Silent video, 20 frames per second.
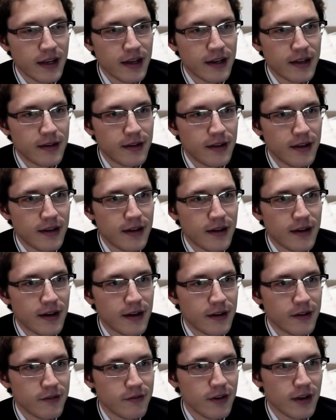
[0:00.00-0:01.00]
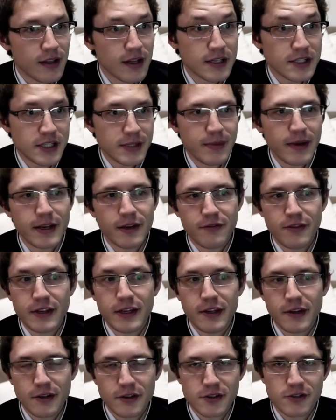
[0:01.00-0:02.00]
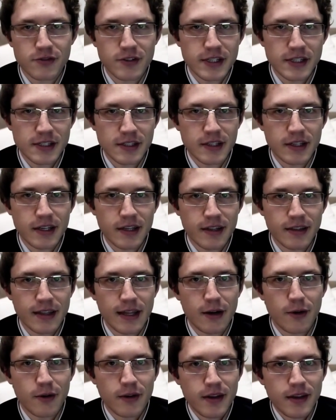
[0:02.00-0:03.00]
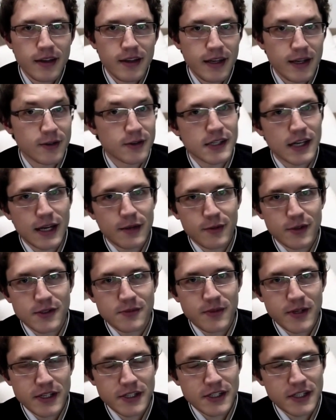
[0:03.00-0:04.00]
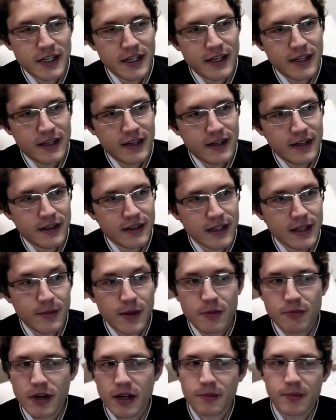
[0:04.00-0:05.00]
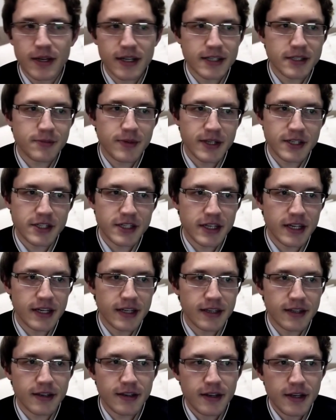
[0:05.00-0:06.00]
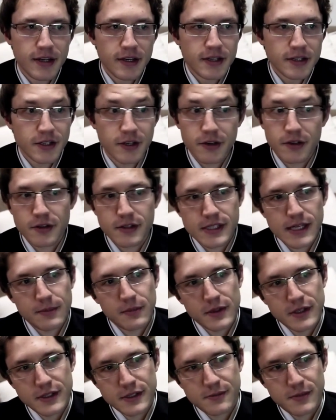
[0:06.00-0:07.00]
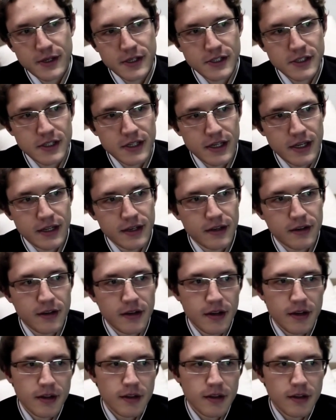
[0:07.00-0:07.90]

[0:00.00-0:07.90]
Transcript: and I realized she made a video just recently, and now Hikosaemon's pitched in, and Give Me a Break Man's pitched in, and Tokyo Zeppelin's pitched in, and